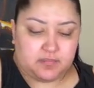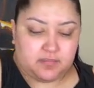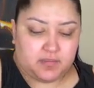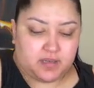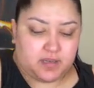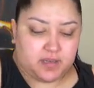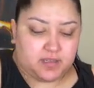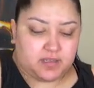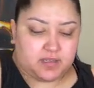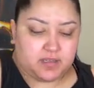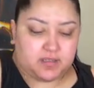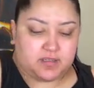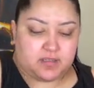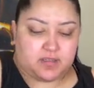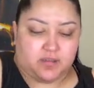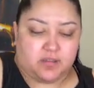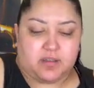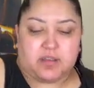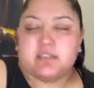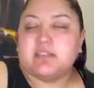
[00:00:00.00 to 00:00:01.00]
because it's
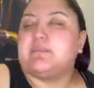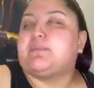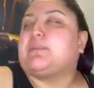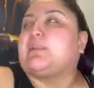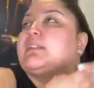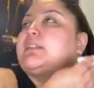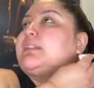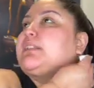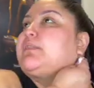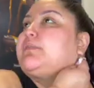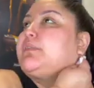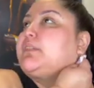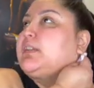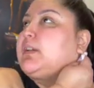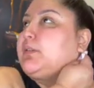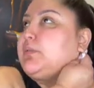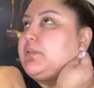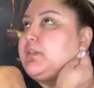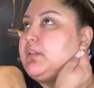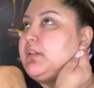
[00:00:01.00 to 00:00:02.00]
so expensive and I
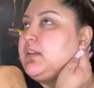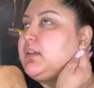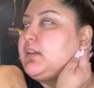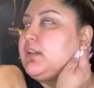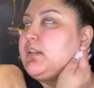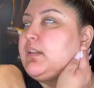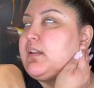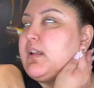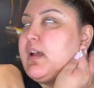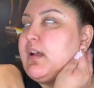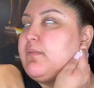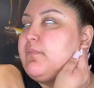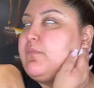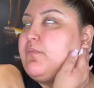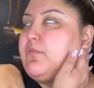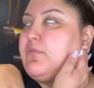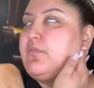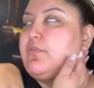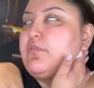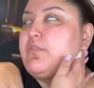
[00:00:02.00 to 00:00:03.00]
would need a lot
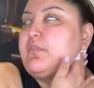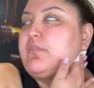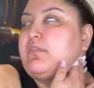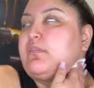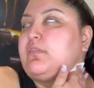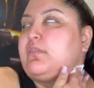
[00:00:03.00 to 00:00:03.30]
more,